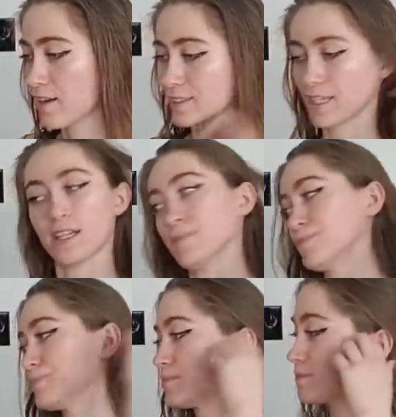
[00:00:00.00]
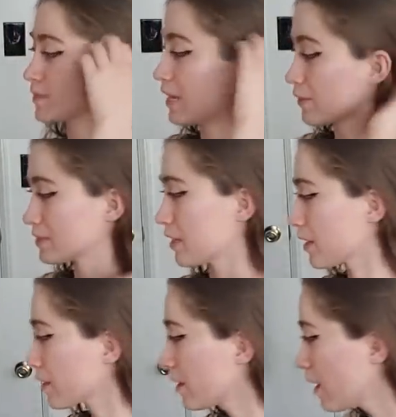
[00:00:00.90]
How exciting. How
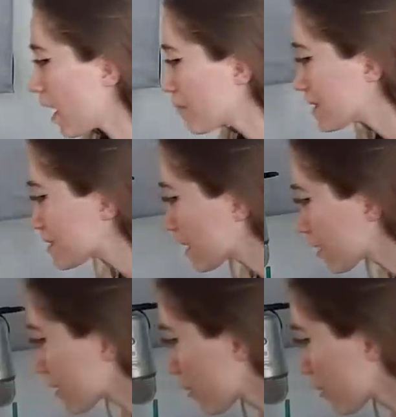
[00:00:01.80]
exciting. I mean, it's like